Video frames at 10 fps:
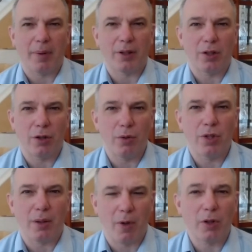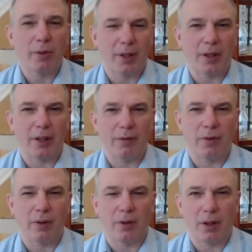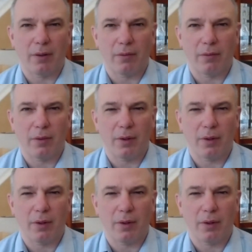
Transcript: but to use them ultimately for